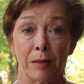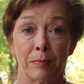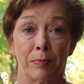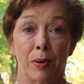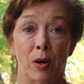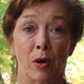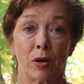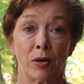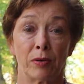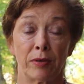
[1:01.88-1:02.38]

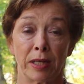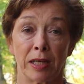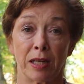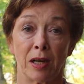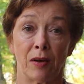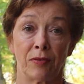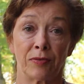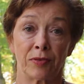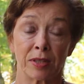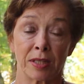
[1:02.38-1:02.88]
puckering
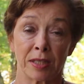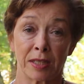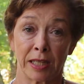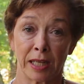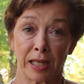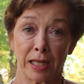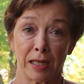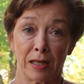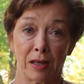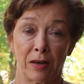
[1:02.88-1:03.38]
of the
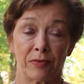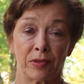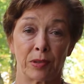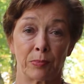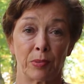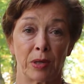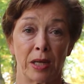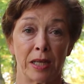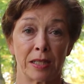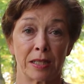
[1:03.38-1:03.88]
skin of the
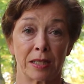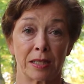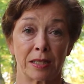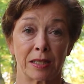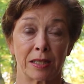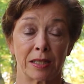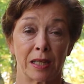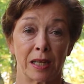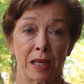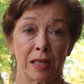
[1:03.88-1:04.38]

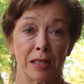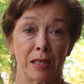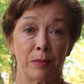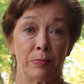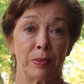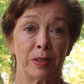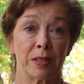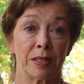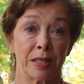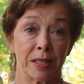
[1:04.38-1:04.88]
breast, a
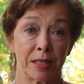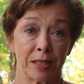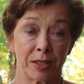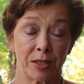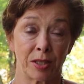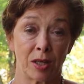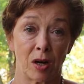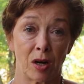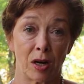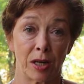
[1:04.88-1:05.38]
nipple
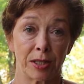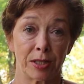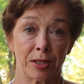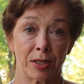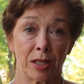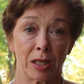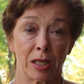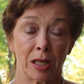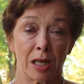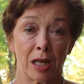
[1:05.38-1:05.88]

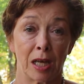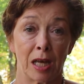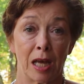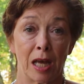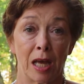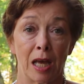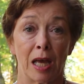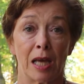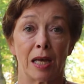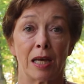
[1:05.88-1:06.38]
discharge,
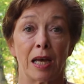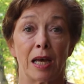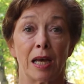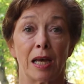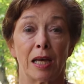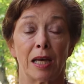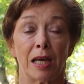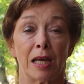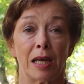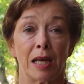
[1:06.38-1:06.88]

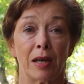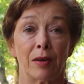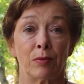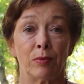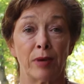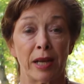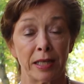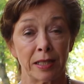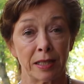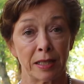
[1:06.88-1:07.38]

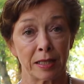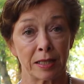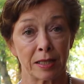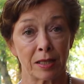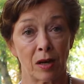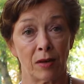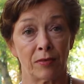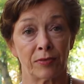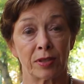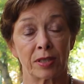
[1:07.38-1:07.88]
redness
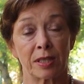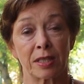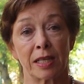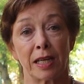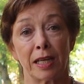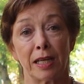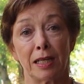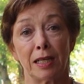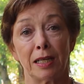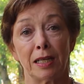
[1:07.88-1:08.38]
of the
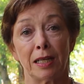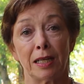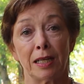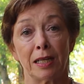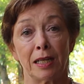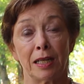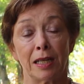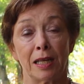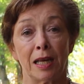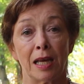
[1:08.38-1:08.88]
skin,
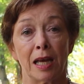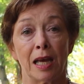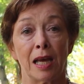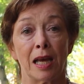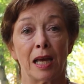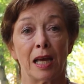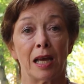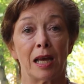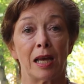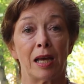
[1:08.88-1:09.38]

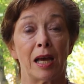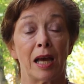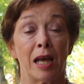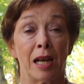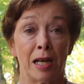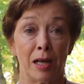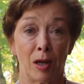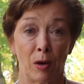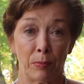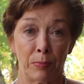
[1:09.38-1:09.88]
a
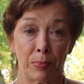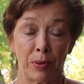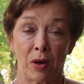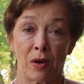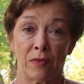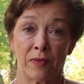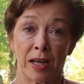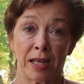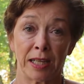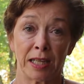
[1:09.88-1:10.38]
lump
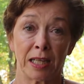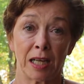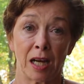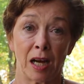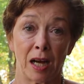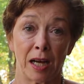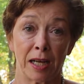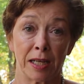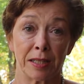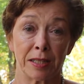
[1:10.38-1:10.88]
of any
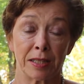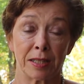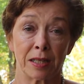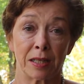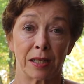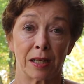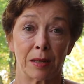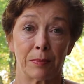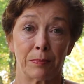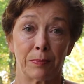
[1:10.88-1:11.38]
kind,
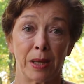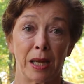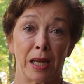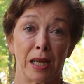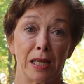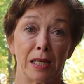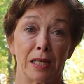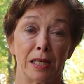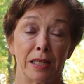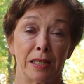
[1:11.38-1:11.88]

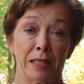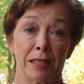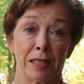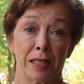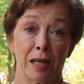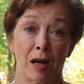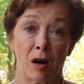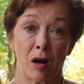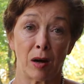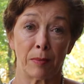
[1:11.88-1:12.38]
pain in
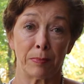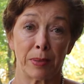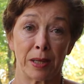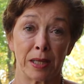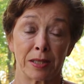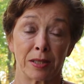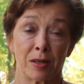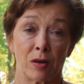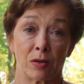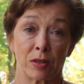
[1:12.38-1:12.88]
the
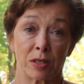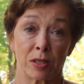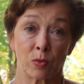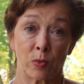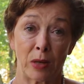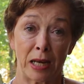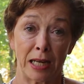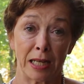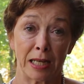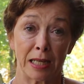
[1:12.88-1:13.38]
armpit or
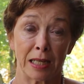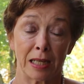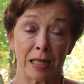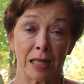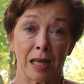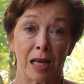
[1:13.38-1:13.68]
swelling,